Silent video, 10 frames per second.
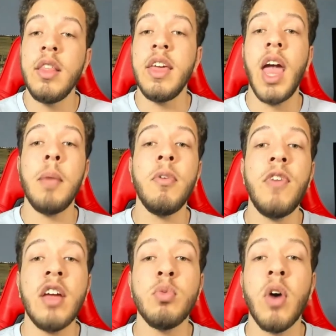The ape
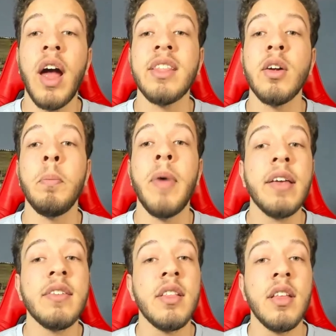effects were at their
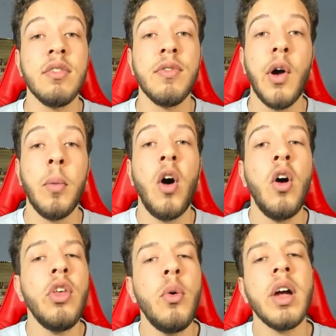best in this film,
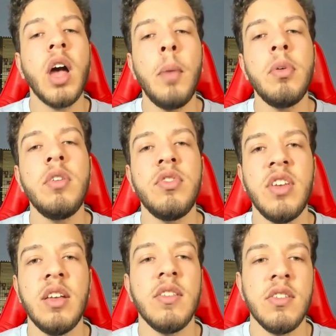although a couple of
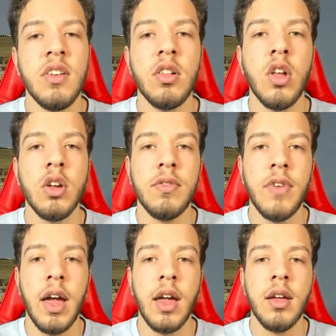scenes still looked
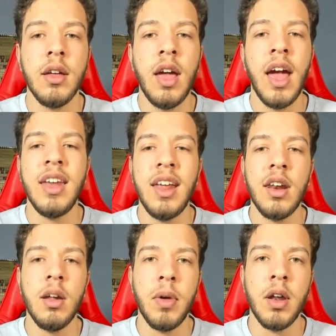fake and
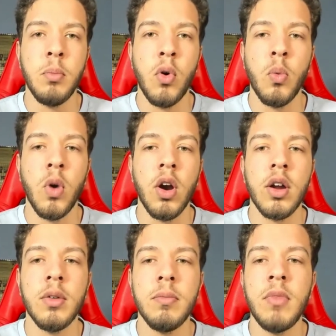needed a bit more
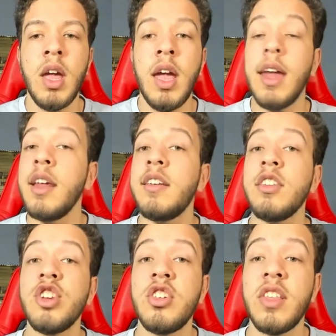work. In
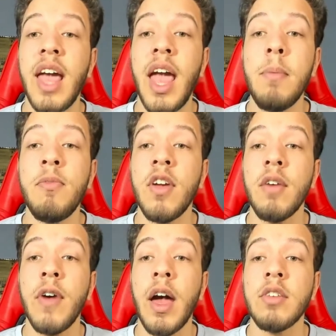addition to the ape
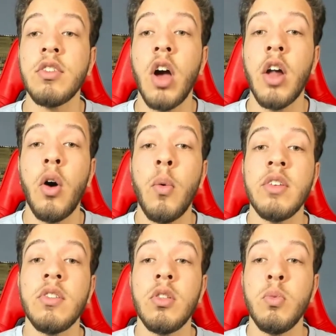VFX not
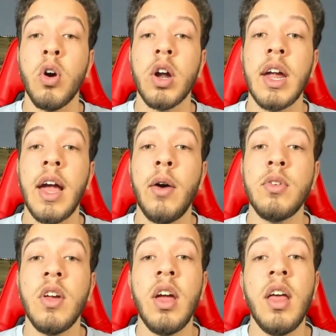always working
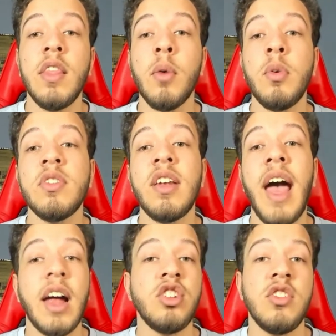out, there was an
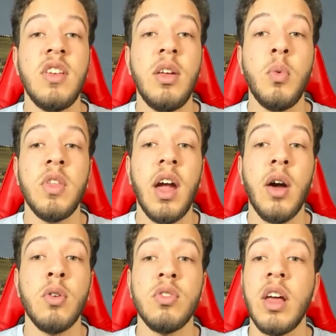action scene with
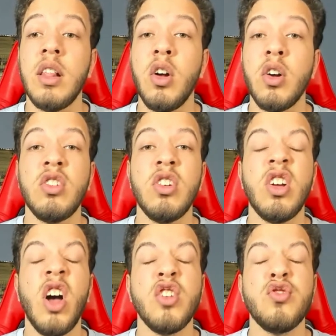arrows that looked
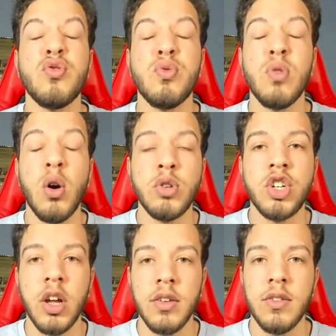
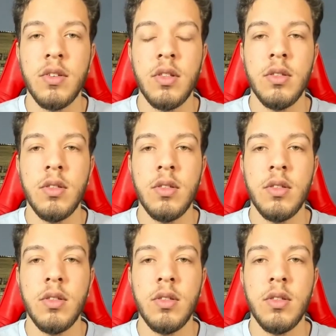atrocious.